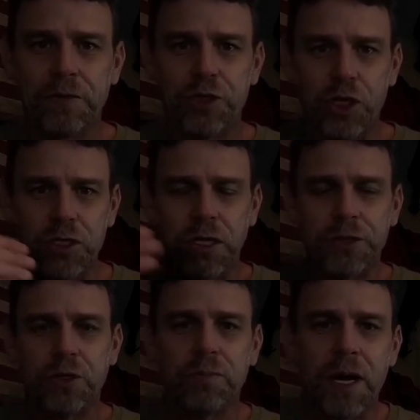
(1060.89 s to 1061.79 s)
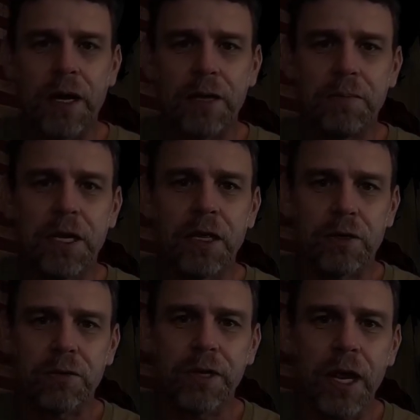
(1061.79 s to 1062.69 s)
just let your mind get
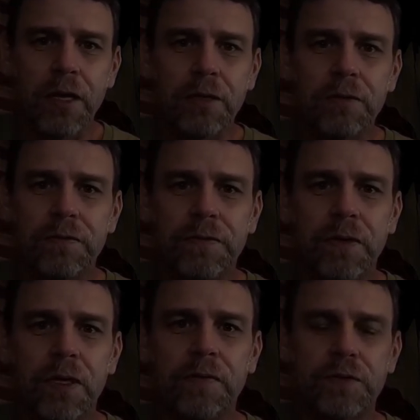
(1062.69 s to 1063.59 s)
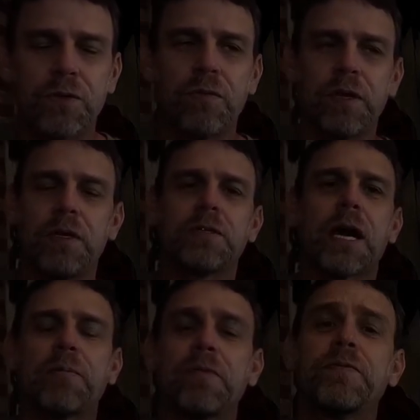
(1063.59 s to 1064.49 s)
creative to the
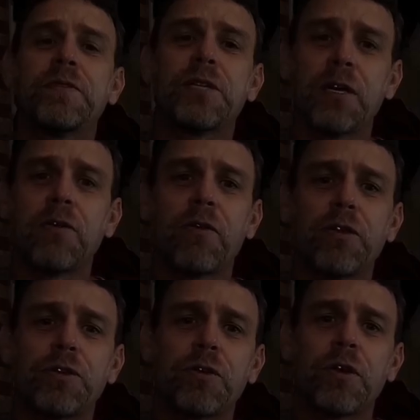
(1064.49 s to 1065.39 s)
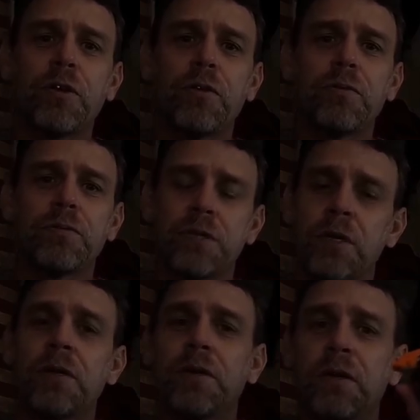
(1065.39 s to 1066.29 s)
type of tinder that you're going to use.
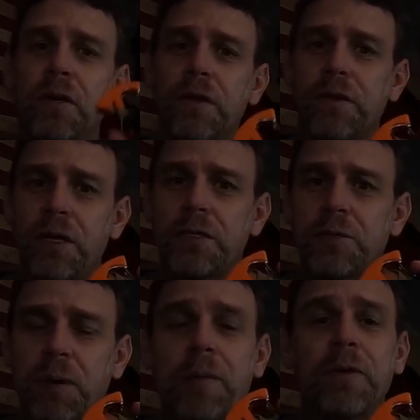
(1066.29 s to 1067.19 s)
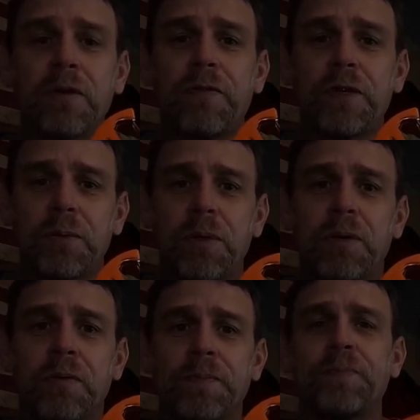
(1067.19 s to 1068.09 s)
This is probably going to fit the
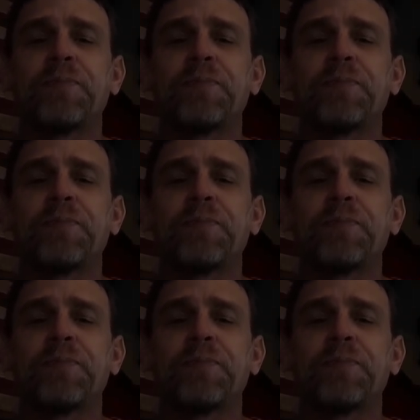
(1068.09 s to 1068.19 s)
bill.